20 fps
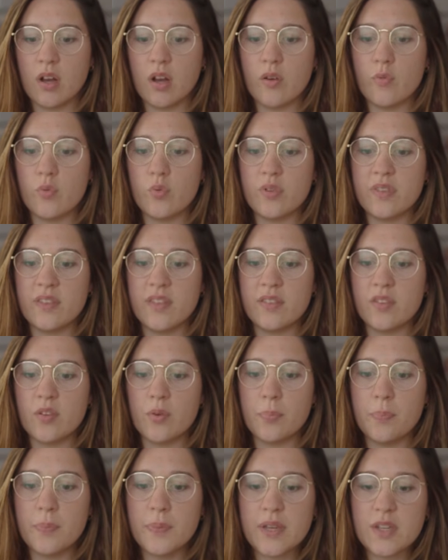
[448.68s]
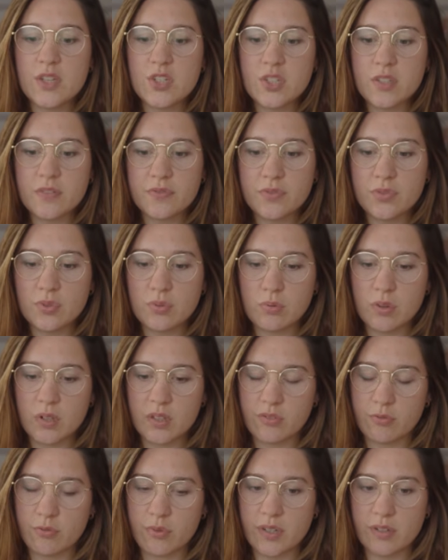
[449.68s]
we need a big shift
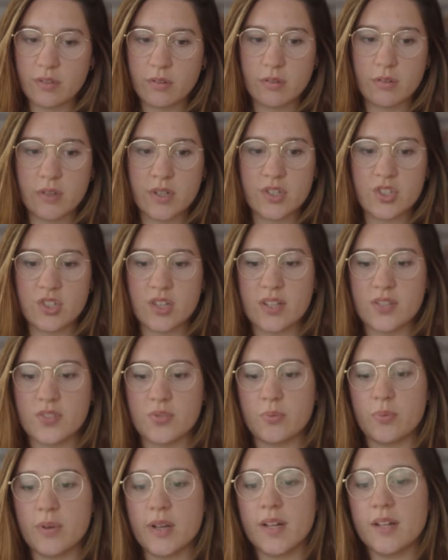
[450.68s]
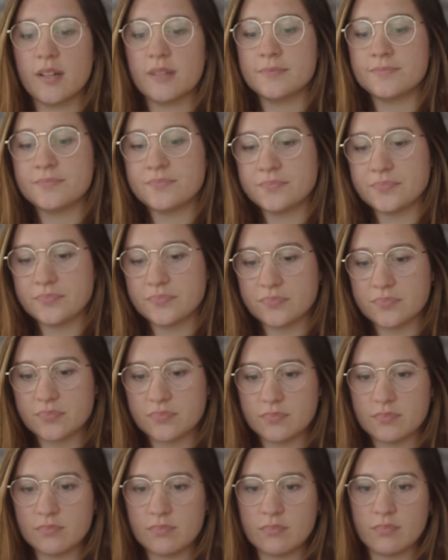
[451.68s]
toward red orange as well.
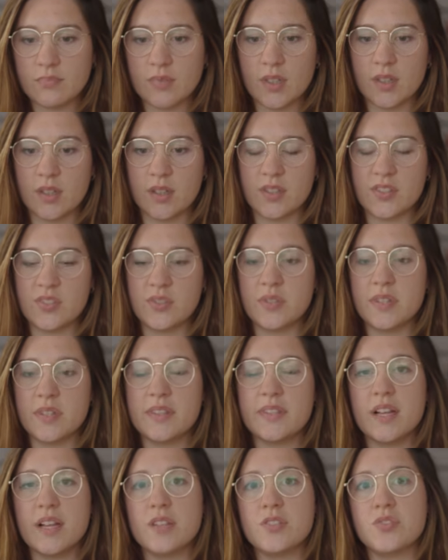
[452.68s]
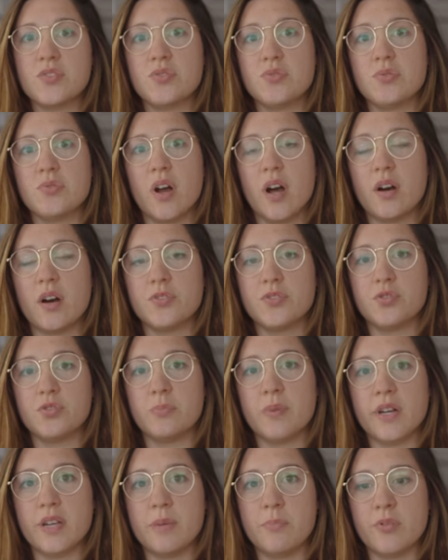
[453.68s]
So it tells you how to
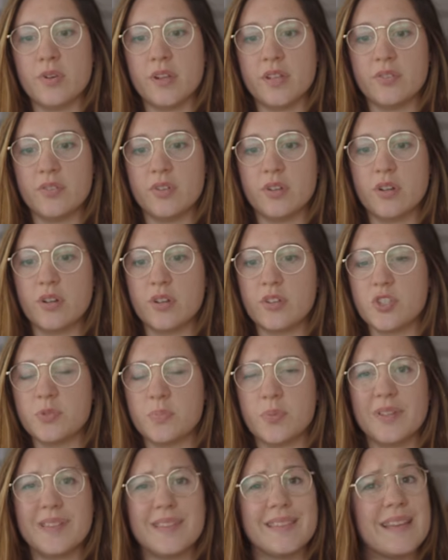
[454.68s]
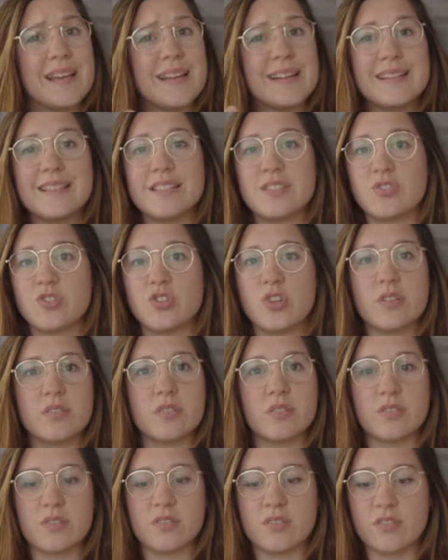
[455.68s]
manipulate the colors, but that is just
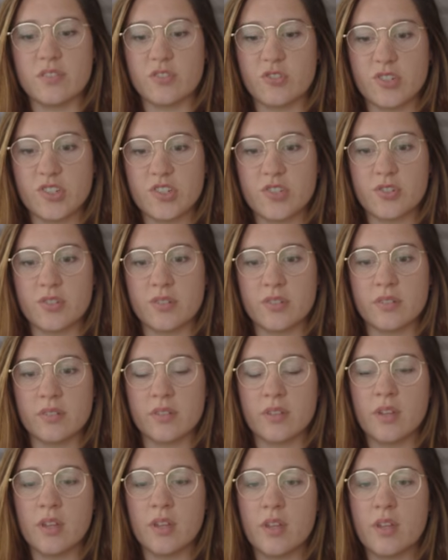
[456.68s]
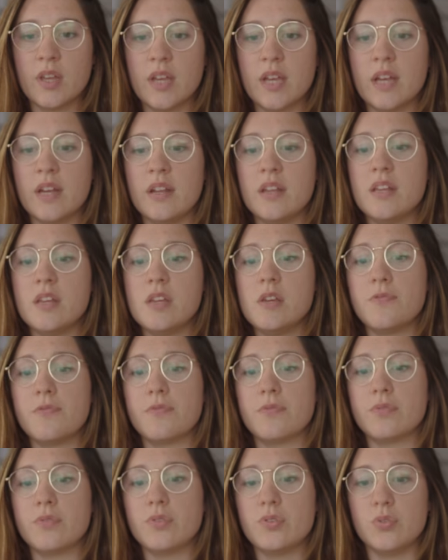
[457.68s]
a suggestion. And
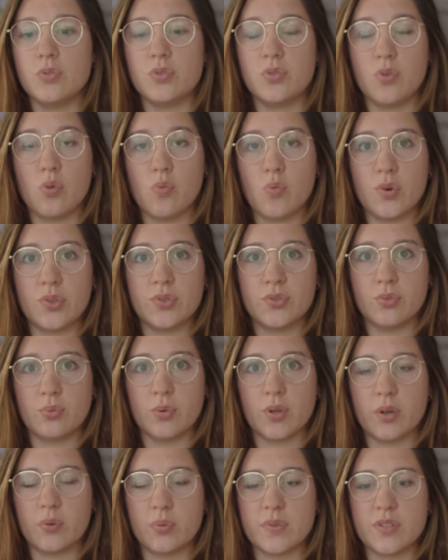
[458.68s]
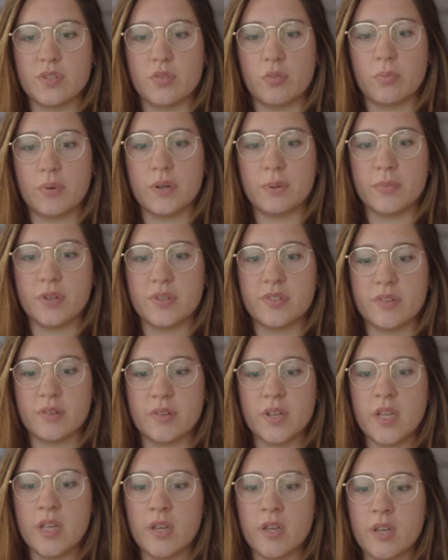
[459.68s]
if you don't want to work with
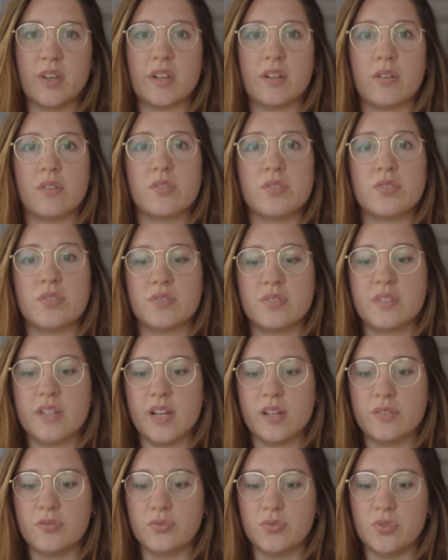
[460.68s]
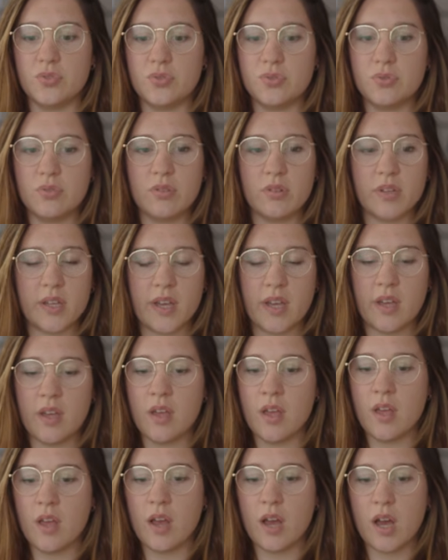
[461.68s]
complementary, you can also tell to the tool, okay,
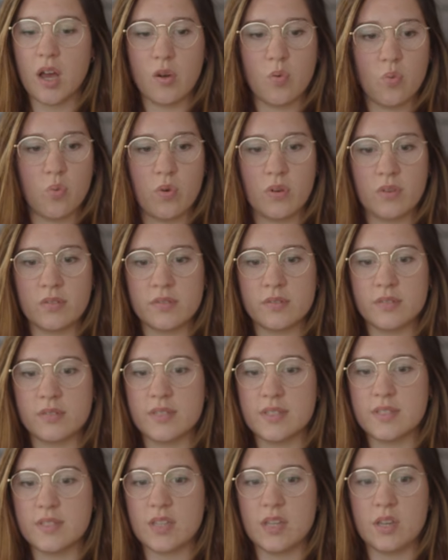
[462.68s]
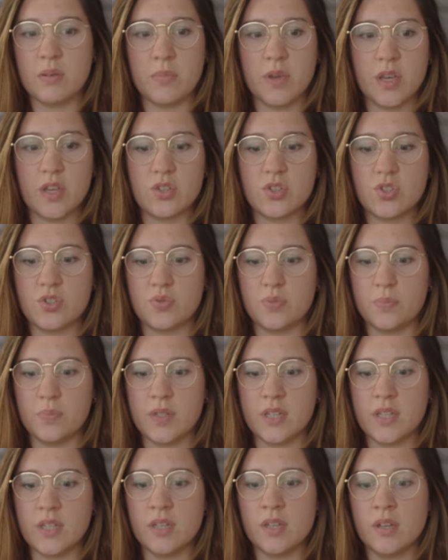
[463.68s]
I want this image to
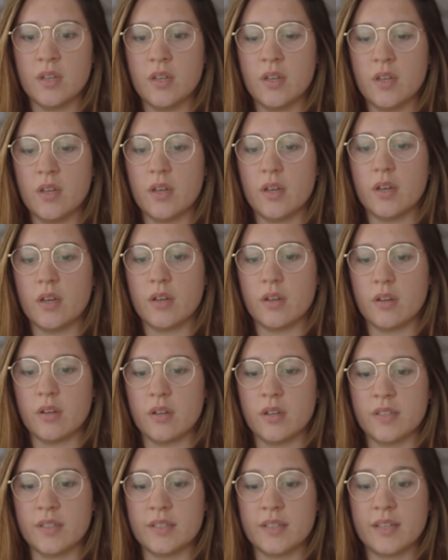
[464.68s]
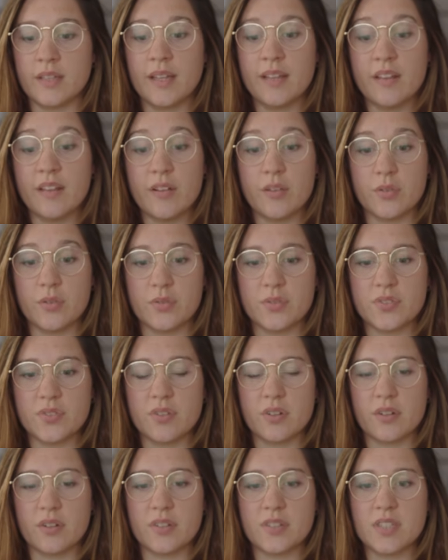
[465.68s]
be an analogous
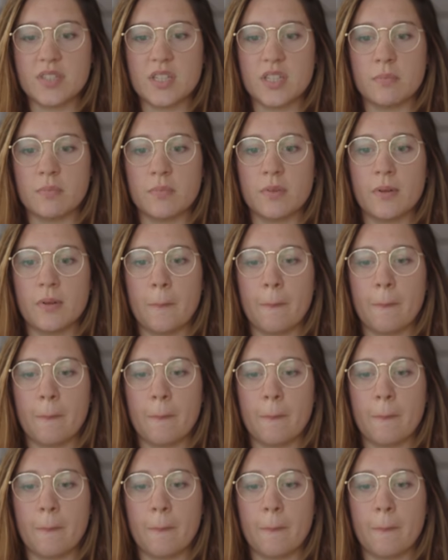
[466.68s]
color scheme.